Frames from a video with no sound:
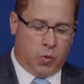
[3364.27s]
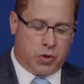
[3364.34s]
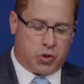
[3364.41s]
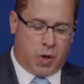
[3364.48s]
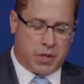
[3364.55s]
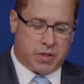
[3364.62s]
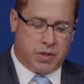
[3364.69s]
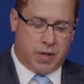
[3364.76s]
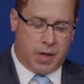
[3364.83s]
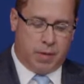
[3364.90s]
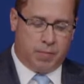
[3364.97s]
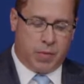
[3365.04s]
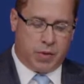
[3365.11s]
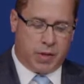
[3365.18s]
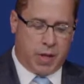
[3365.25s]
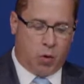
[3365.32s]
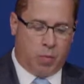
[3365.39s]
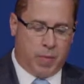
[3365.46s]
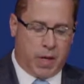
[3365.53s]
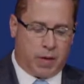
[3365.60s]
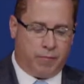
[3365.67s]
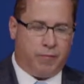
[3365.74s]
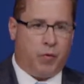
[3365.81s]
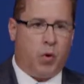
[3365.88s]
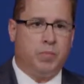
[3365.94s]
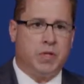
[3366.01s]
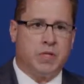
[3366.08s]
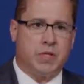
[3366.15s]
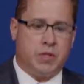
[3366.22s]
you entrust in them that they will make
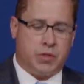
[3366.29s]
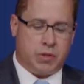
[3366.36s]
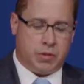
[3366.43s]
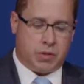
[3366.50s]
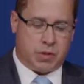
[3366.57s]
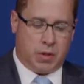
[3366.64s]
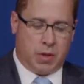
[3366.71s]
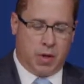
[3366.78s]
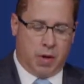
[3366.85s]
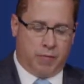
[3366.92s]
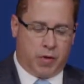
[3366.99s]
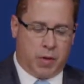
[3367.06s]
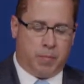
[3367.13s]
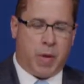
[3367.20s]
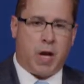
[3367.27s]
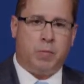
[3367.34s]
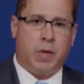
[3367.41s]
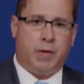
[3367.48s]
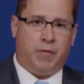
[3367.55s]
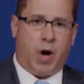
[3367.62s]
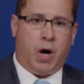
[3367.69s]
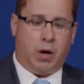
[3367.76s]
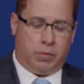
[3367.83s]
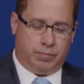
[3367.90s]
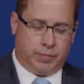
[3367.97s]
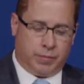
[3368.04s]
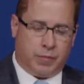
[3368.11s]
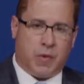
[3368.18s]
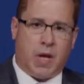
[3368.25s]
informed decisions for the betterment of
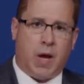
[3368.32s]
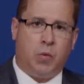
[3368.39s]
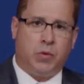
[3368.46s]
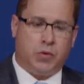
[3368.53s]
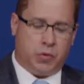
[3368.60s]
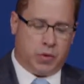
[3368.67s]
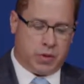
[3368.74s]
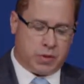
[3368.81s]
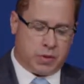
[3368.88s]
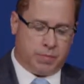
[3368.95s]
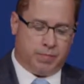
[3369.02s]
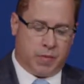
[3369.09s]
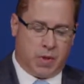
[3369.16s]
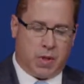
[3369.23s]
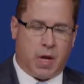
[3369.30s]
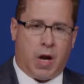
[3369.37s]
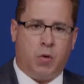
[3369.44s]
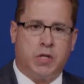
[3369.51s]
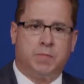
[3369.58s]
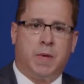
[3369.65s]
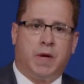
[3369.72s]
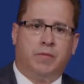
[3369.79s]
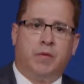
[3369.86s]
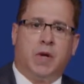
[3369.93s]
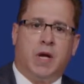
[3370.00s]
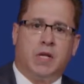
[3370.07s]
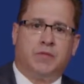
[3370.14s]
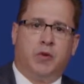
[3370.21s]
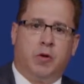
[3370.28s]
all, and I will do this. I
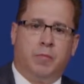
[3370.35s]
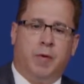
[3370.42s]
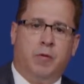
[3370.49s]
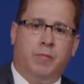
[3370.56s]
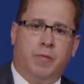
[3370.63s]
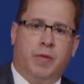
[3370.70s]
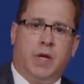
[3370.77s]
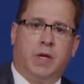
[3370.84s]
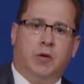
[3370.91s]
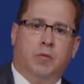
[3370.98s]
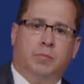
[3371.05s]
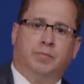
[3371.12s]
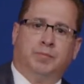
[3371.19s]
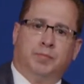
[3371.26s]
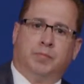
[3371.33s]
respectfully ask for your vote. Thank you.